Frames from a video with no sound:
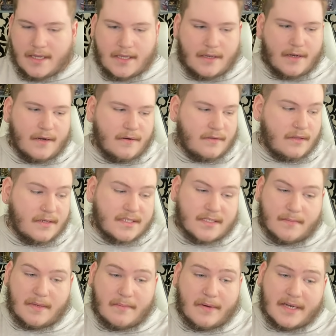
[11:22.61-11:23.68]
You know, it looks
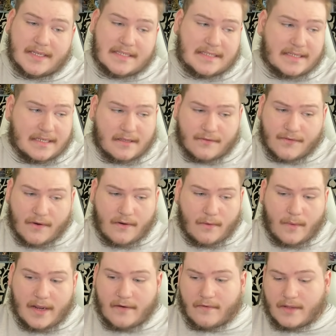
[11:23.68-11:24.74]
to me, Pisces, like they're throwing
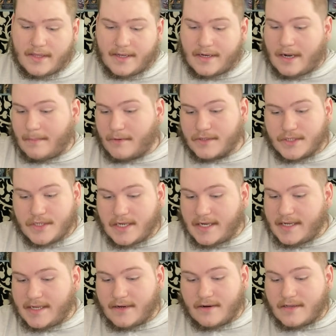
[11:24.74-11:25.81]
away a really good
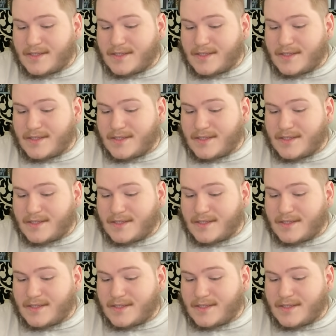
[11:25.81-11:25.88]
opportunity here,